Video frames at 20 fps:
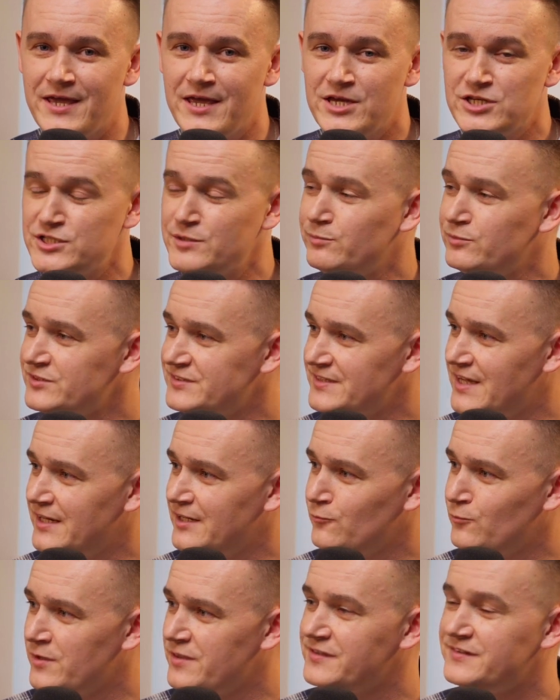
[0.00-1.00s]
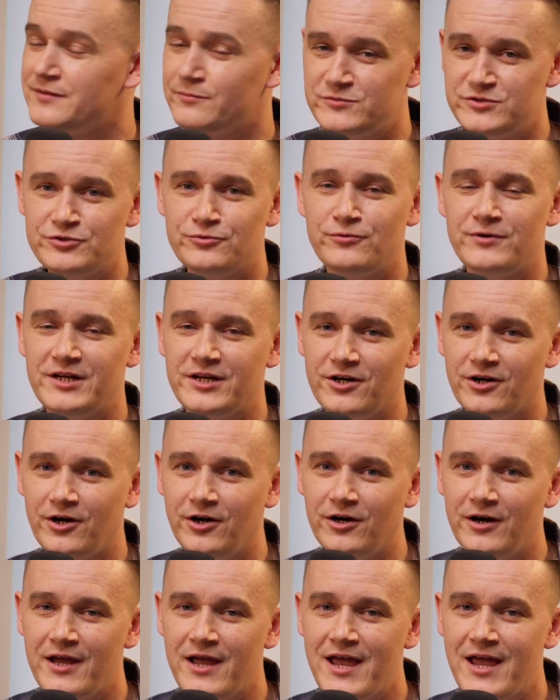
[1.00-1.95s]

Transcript: She presented with some trigger,